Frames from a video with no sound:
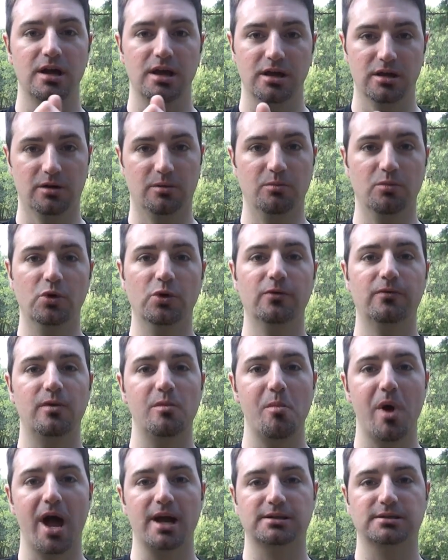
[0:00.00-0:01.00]
It'll move
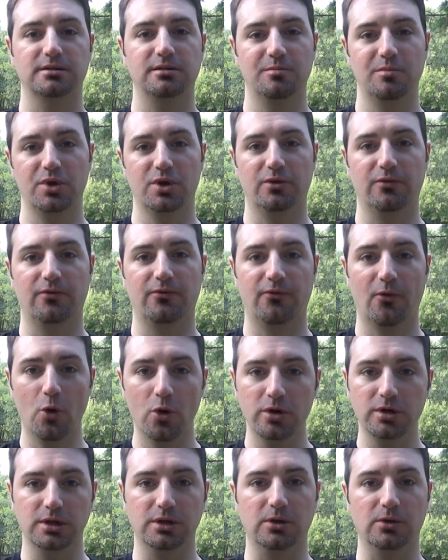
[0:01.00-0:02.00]
it back to the middle
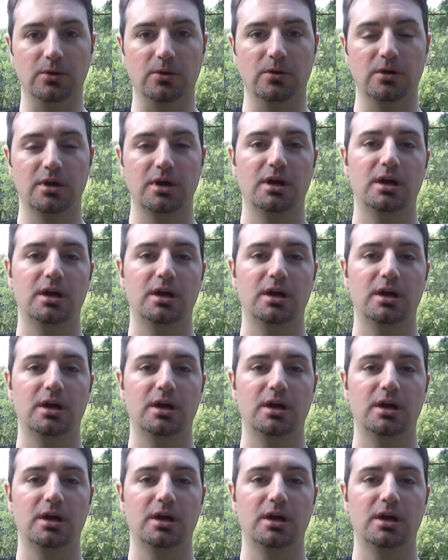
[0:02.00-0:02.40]
for you,